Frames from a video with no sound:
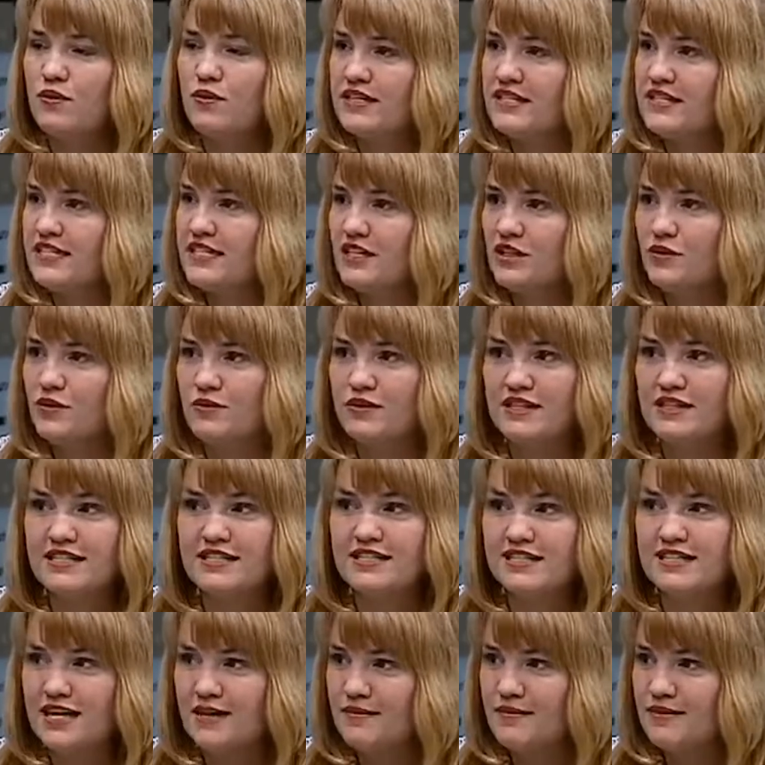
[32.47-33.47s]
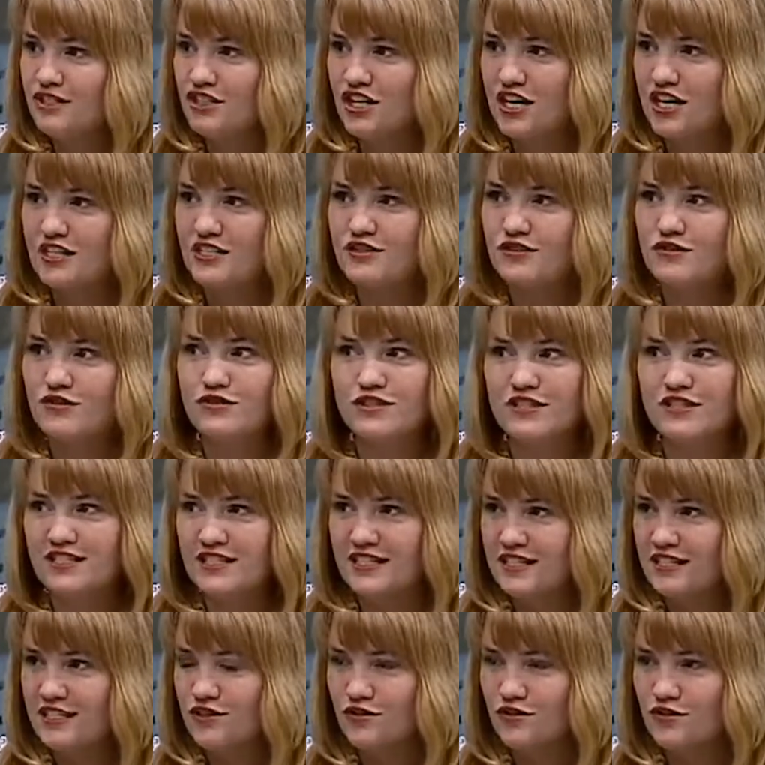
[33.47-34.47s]
We deal with the same adjusters
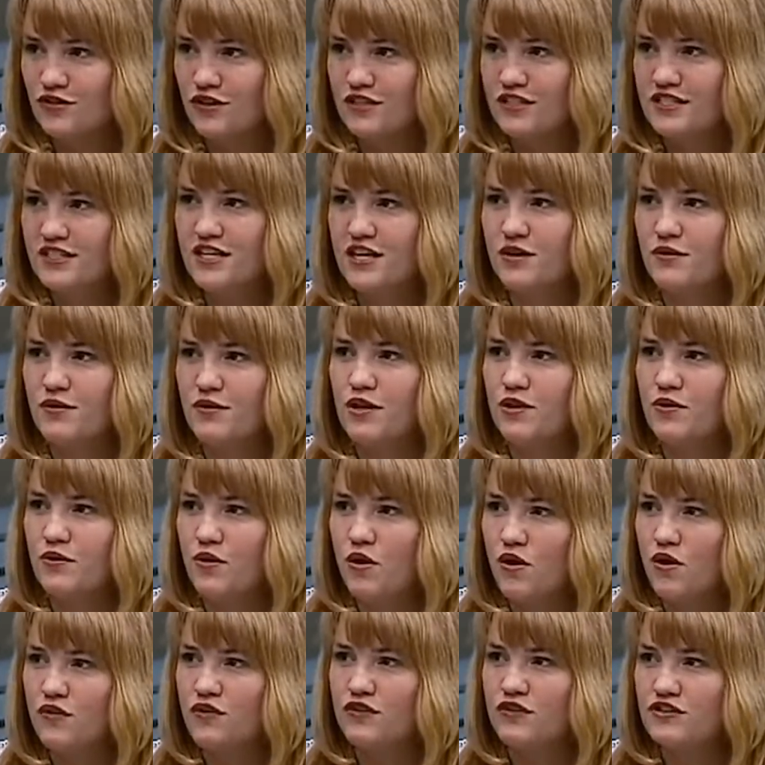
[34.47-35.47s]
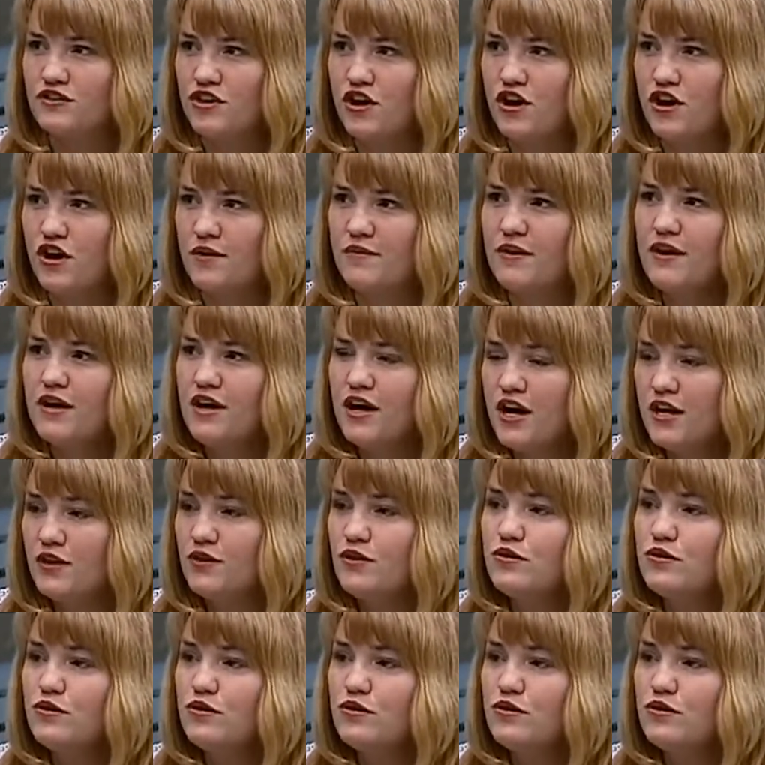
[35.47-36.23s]
in Eastern Ontario all the time,